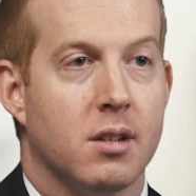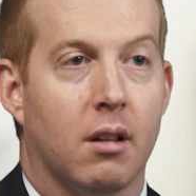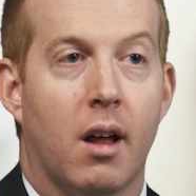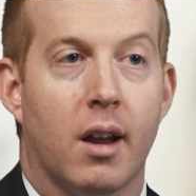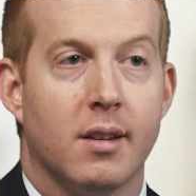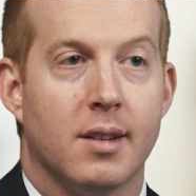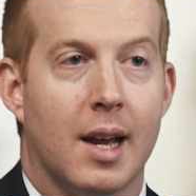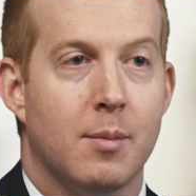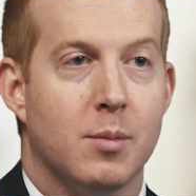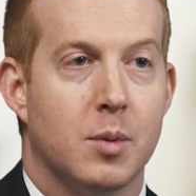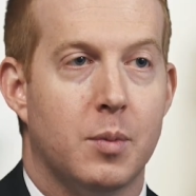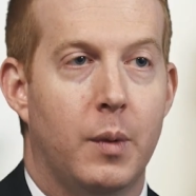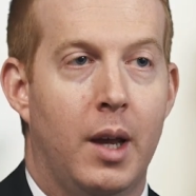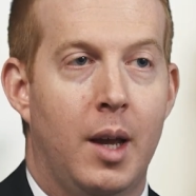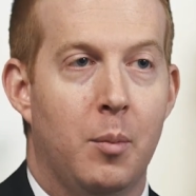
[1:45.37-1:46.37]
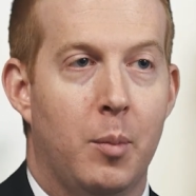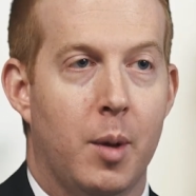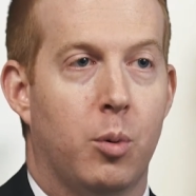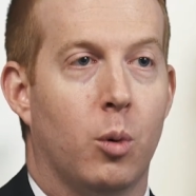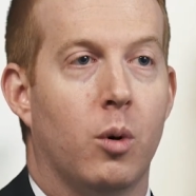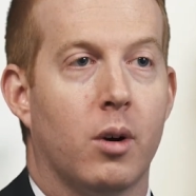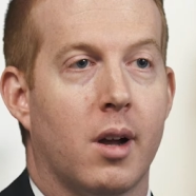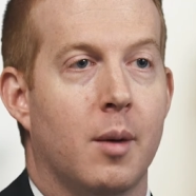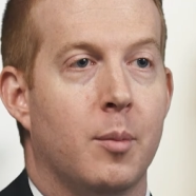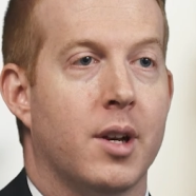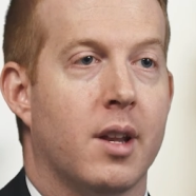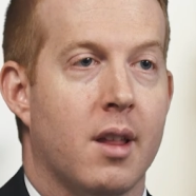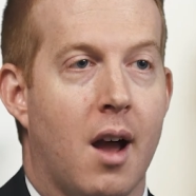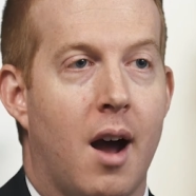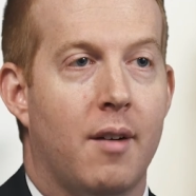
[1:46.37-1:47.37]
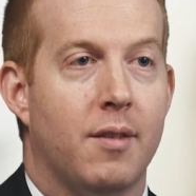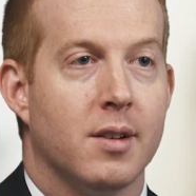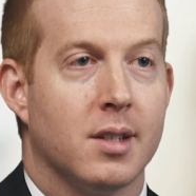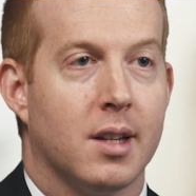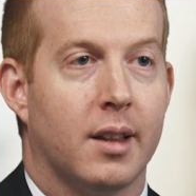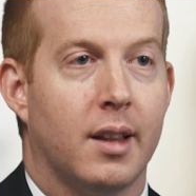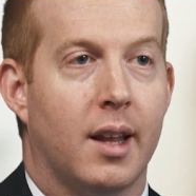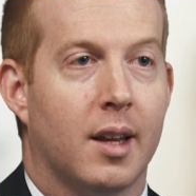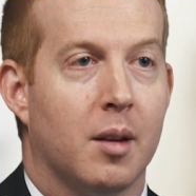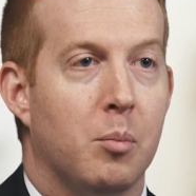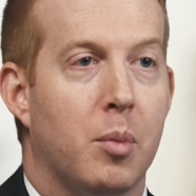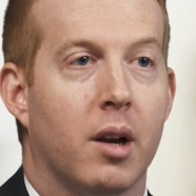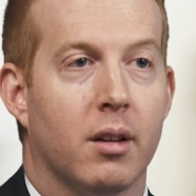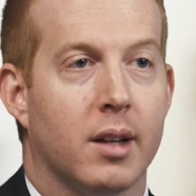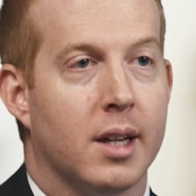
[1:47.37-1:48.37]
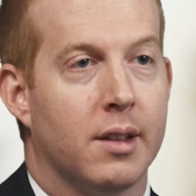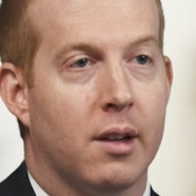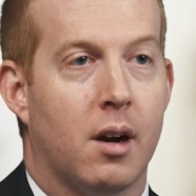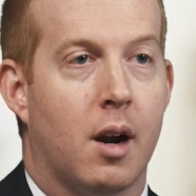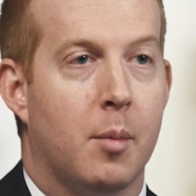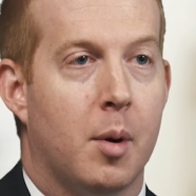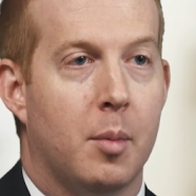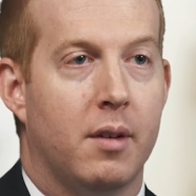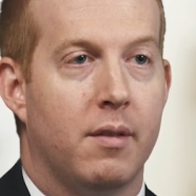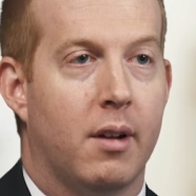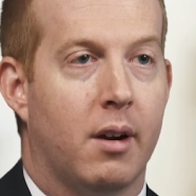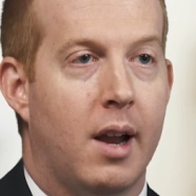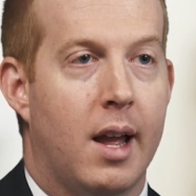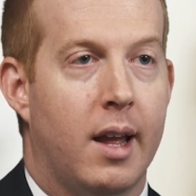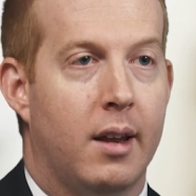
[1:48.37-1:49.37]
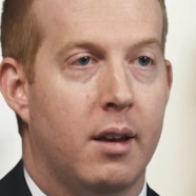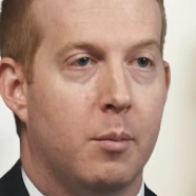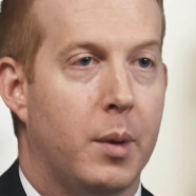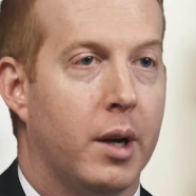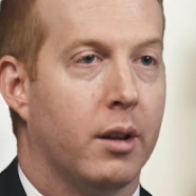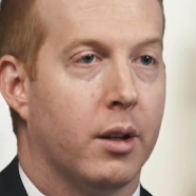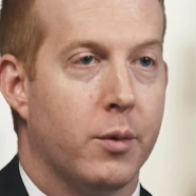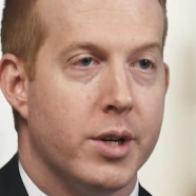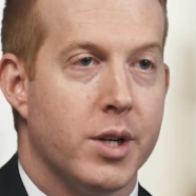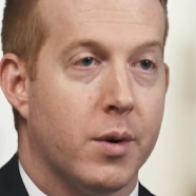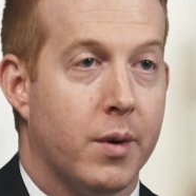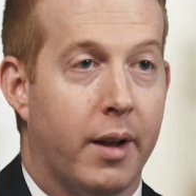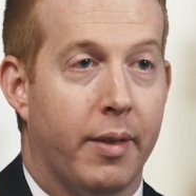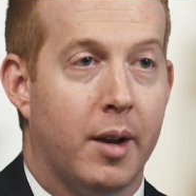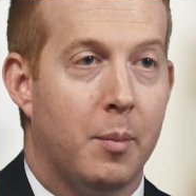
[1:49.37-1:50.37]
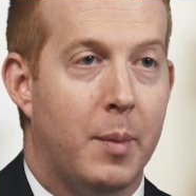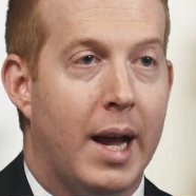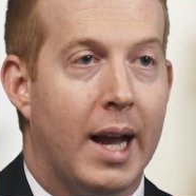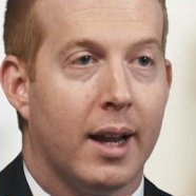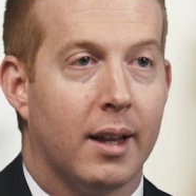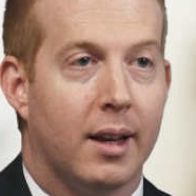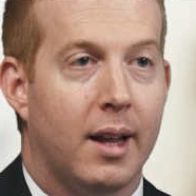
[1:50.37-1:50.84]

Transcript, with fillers: A lot of times people will come into the office and they can barely get their arm above their head and barely reach around their back.